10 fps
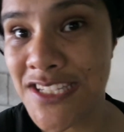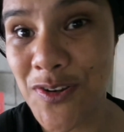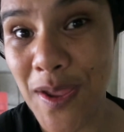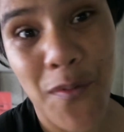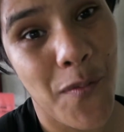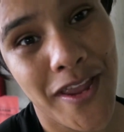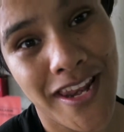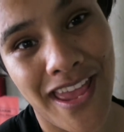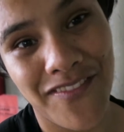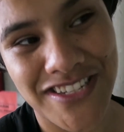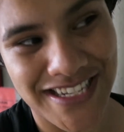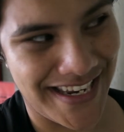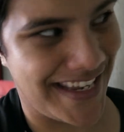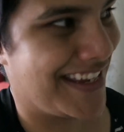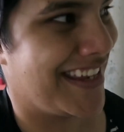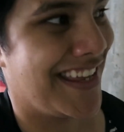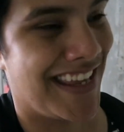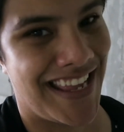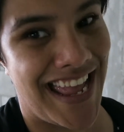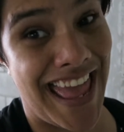sort out what we're going to have for dinner,
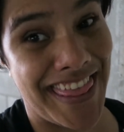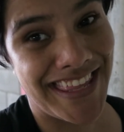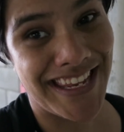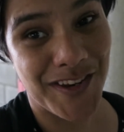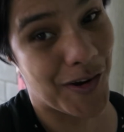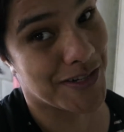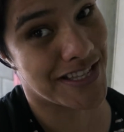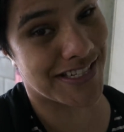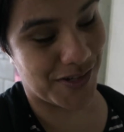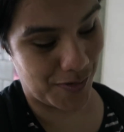and then go to the